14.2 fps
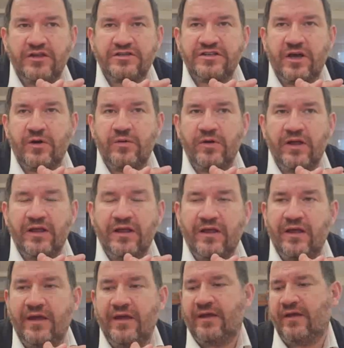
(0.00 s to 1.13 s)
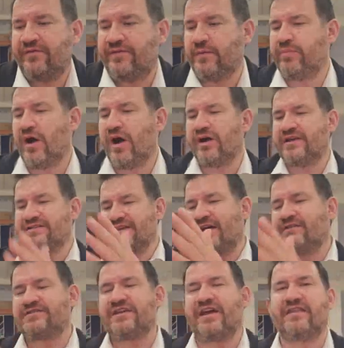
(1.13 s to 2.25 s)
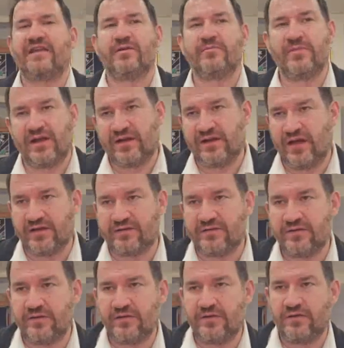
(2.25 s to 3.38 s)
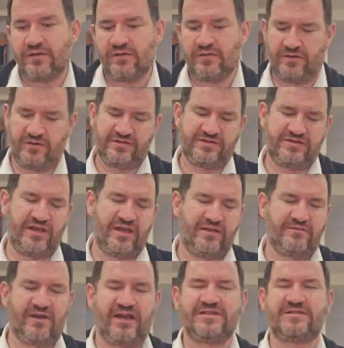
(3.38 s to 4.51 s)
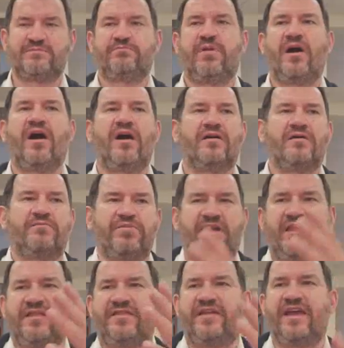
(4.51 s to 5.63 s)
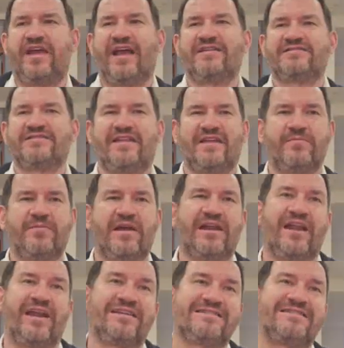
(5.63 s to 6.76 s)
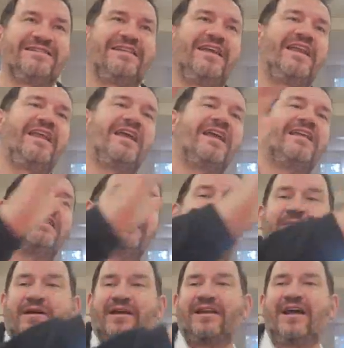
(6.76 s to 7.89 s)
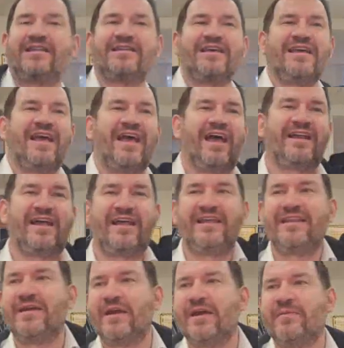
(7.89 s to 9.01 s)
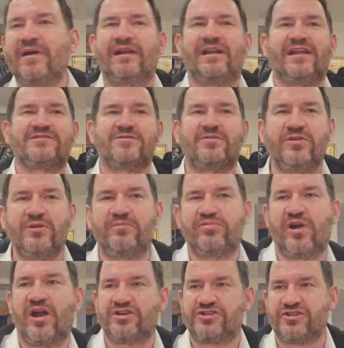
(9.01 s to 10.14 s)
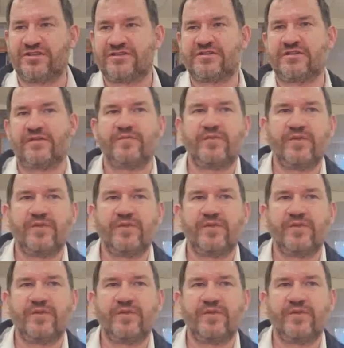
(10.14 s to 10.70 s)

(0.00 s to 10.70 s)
So if the bark is outside the Ir Miklat, you see nice bark, big thing outside the Ir Miklat, it's leaning into the Ir Miklat, and in the Ir Miklat's all the branches,